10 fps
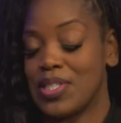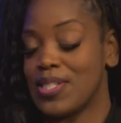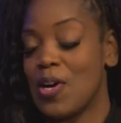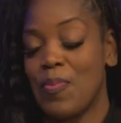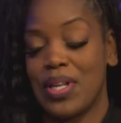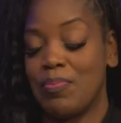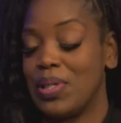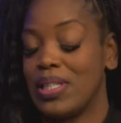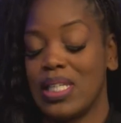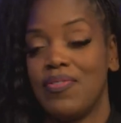just told me to
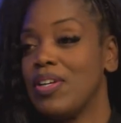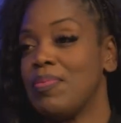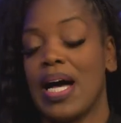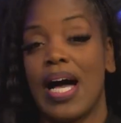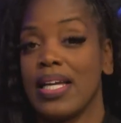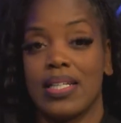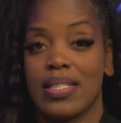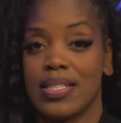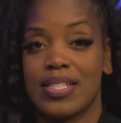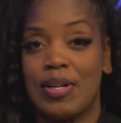put living behind
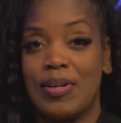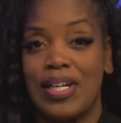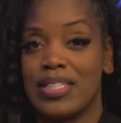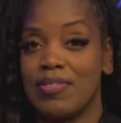it. So uh, a